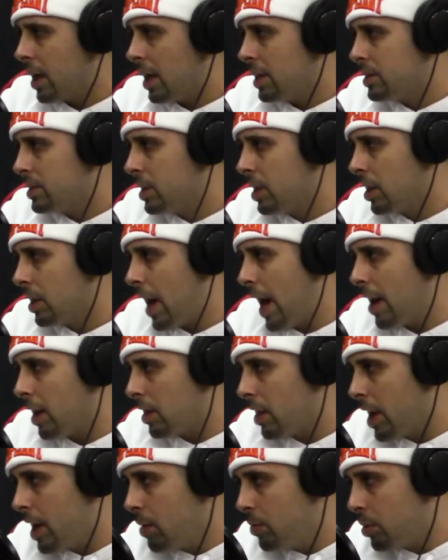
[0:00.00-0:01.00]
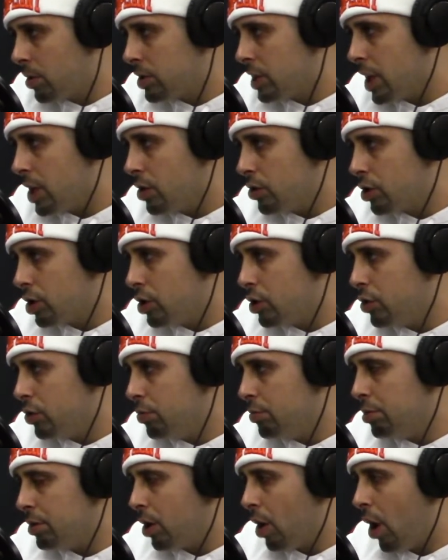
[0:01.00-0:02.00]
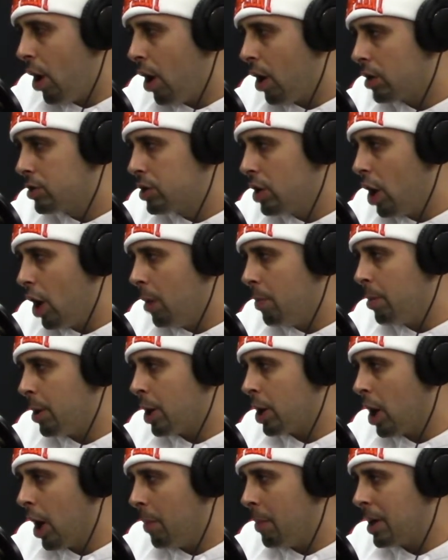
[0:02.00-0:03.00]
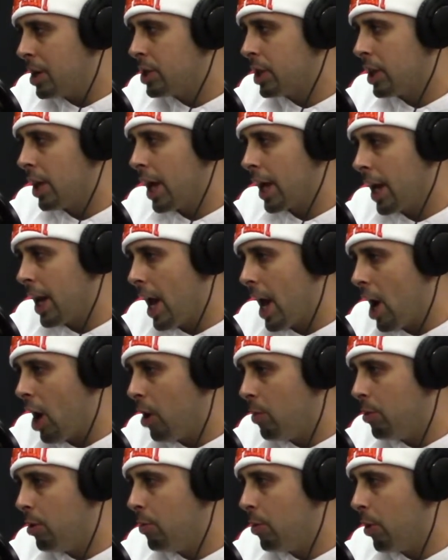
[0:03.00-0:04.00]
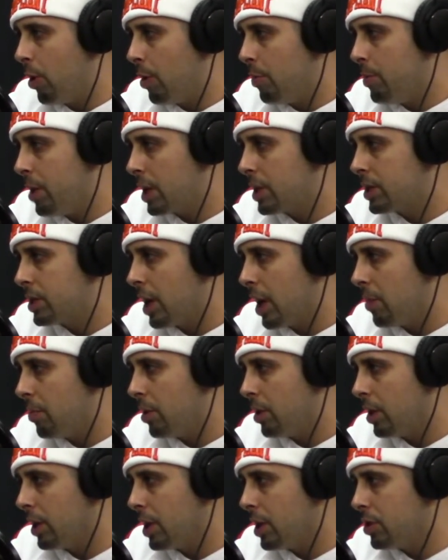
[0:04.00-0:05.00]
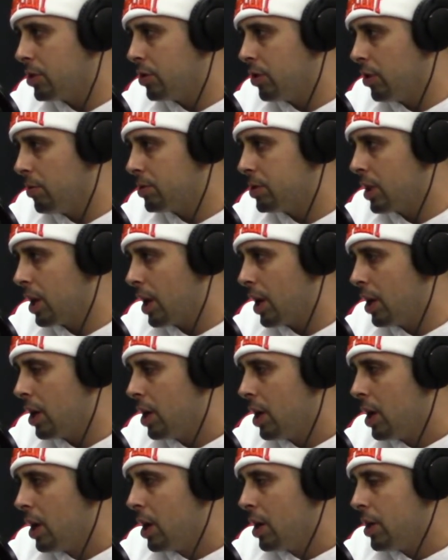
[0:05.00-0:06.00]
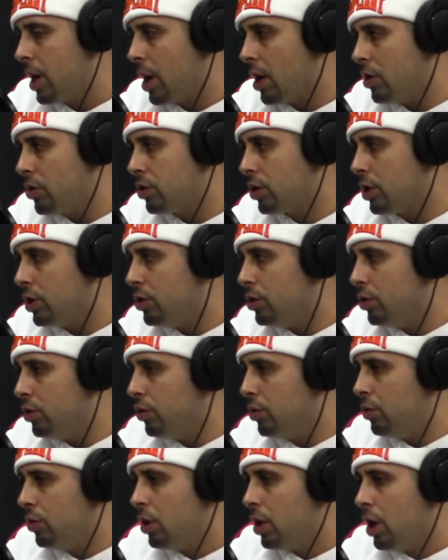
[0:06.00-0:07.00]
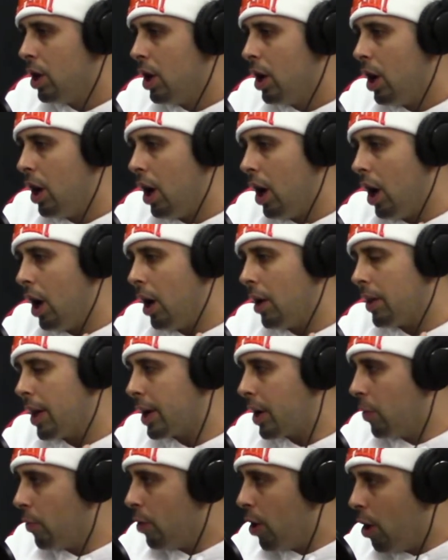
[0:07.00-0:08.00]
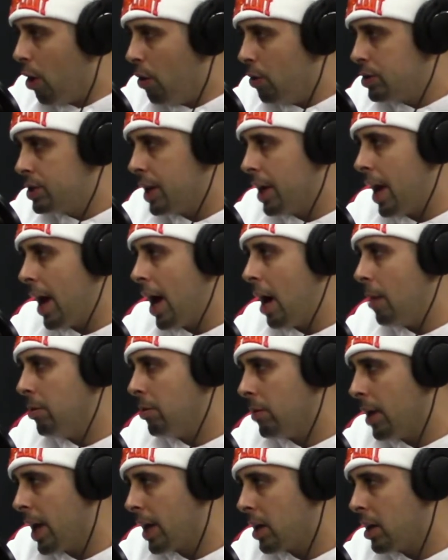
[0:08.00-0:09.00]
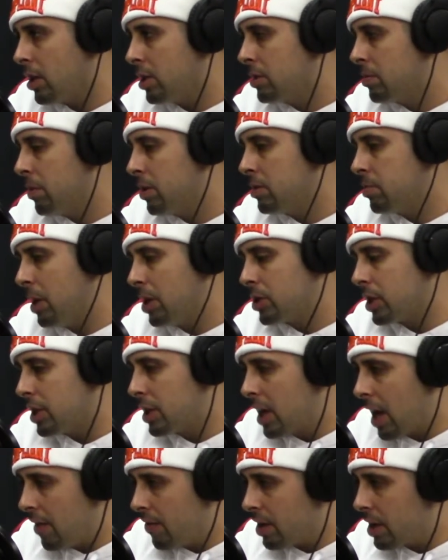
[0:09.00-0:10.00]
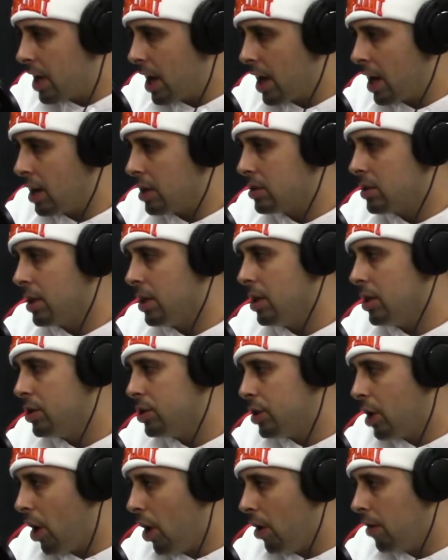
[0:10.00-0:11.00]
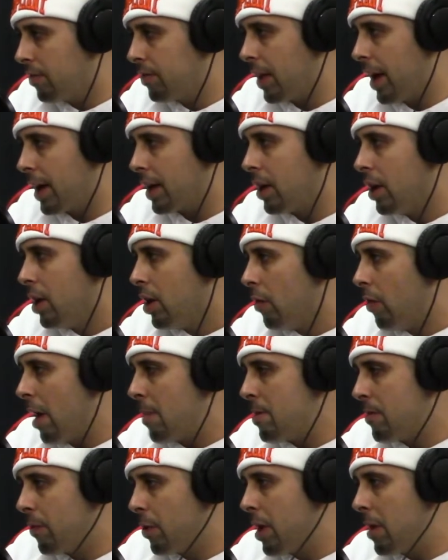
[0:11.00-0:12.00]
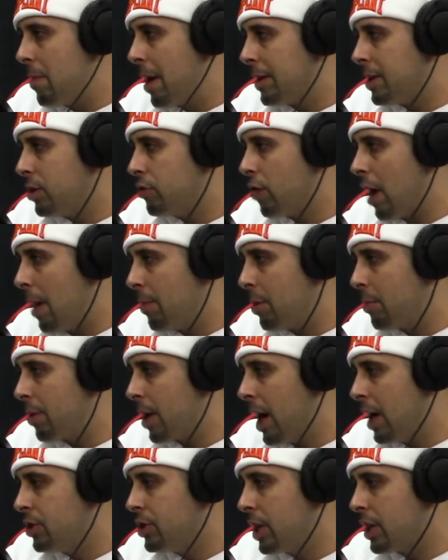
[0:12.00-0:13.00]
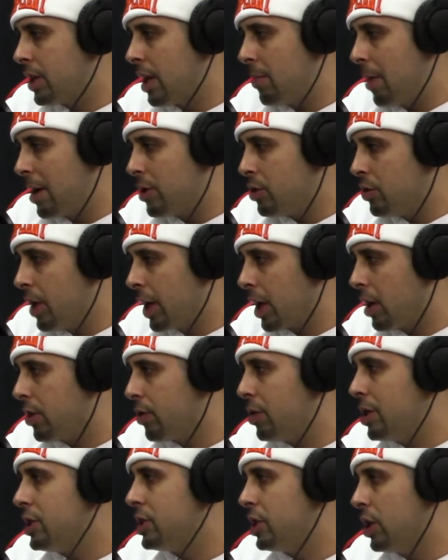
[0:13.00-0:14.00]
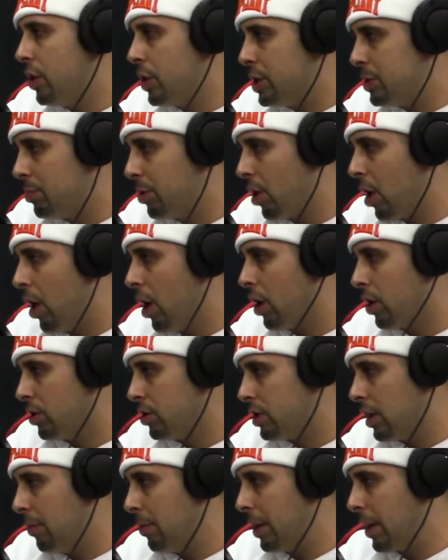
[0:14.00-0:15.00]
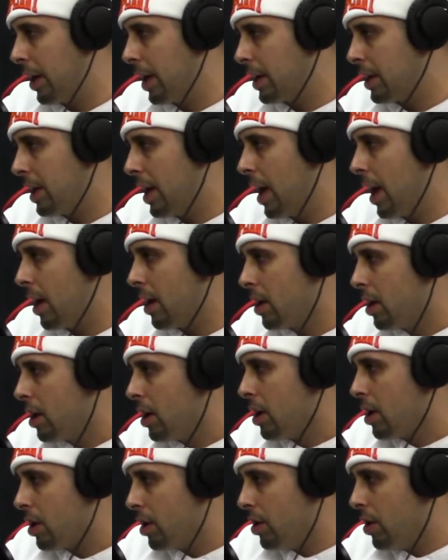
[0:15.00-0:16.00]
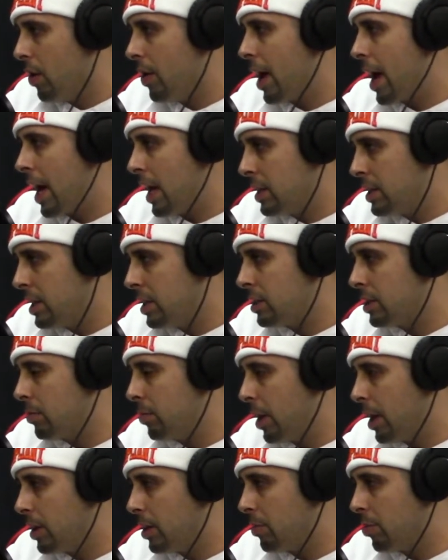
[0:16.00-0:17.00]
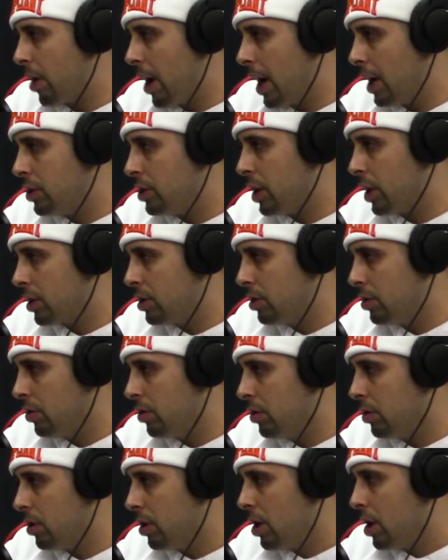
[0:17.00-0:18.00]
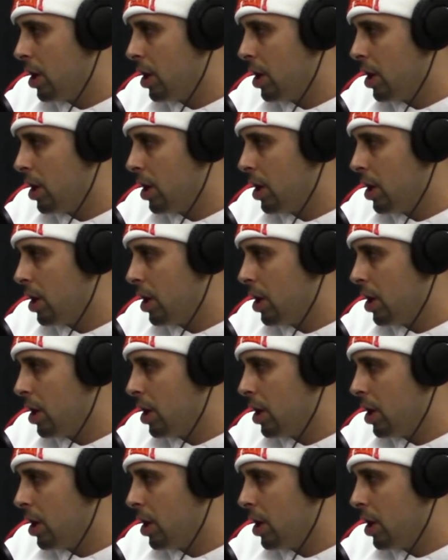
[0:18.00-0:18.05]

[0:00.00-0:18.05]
I see a lot of labels. They usually do blogs up and coming to like an album or a mixtape release. You know what I'm saying? They usually do like a road to an album, like especially Kevin Gates and Dolph. Like right before they about to drop a project, they might do like a 3-series blog or something like that, you know, to anticipate the project too.